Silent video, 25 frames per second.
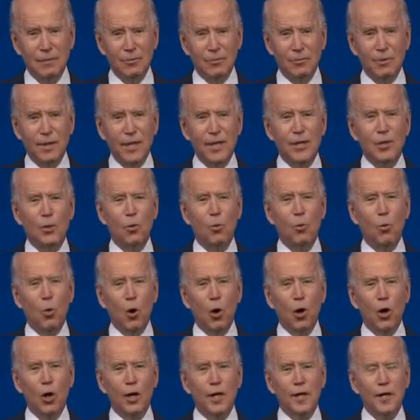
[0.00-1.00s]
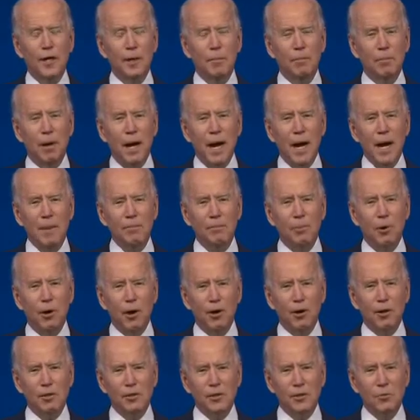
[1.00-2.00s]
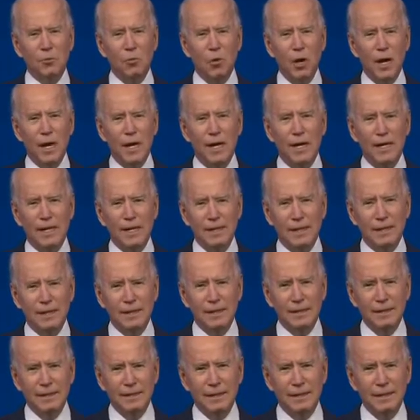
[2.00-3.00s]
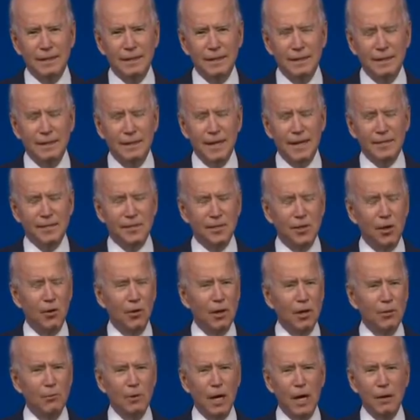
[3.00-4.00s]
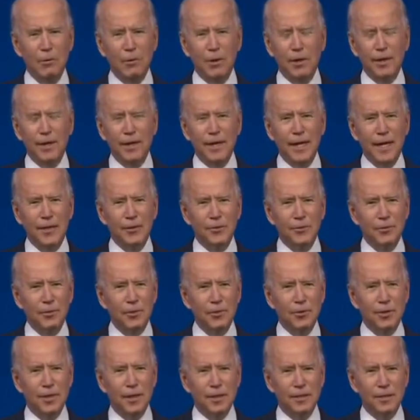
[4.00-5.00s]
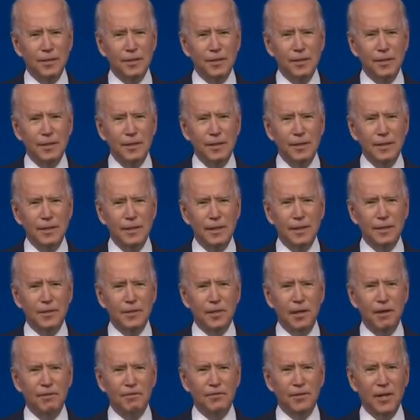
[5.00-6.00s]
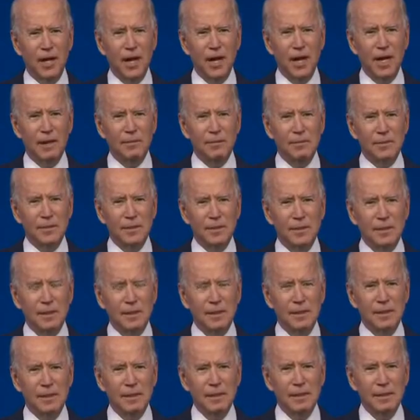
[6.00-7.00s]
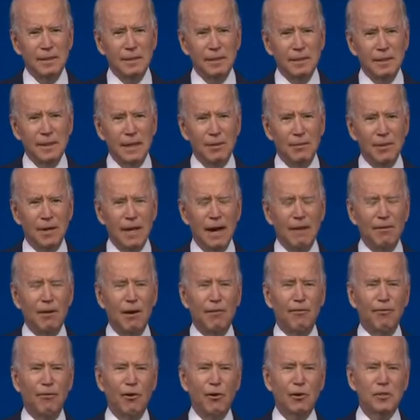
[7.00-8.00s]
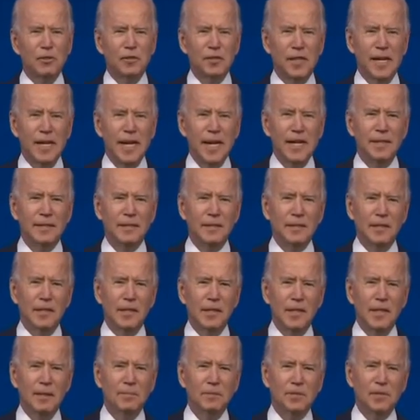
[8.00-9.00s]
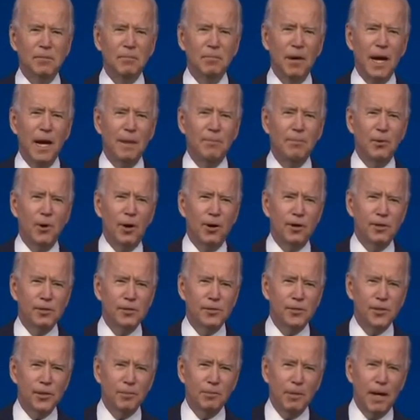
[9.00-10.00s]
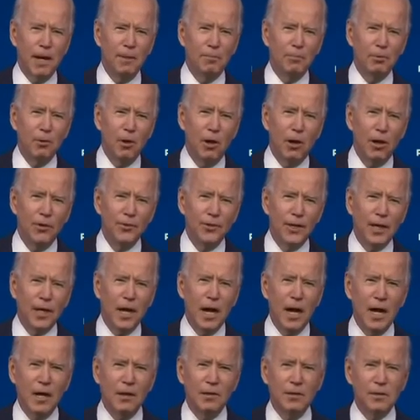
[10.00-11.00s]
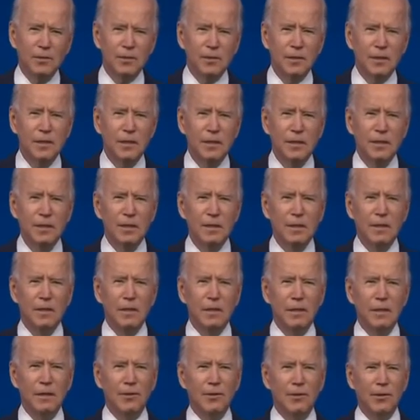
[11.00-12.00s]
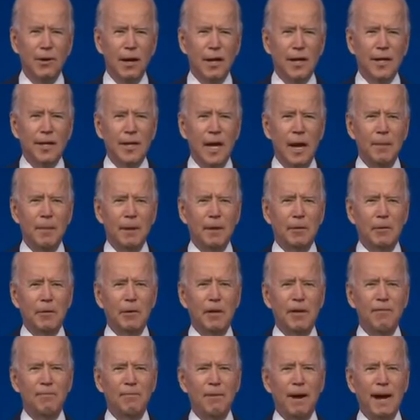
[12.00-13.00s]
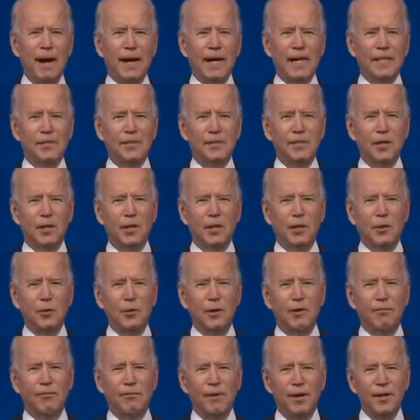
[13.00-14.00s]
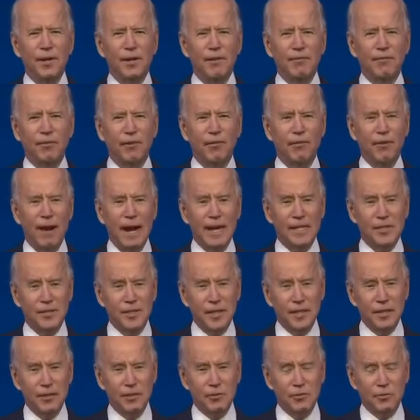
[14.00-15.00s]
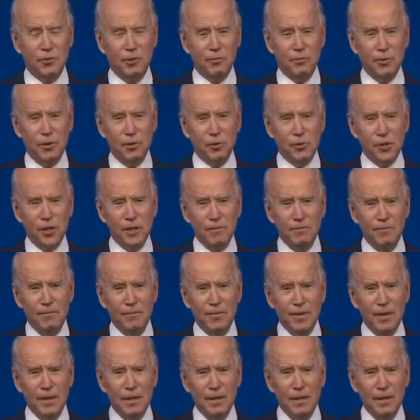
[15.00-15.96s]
We need to work in a bipartisan way. That's the only way we're going to get through this in tough times. And we have our first hint and glimpse of bipartisanship. I applaud the Congress, their economic relief package that included funding for vaccine distribution,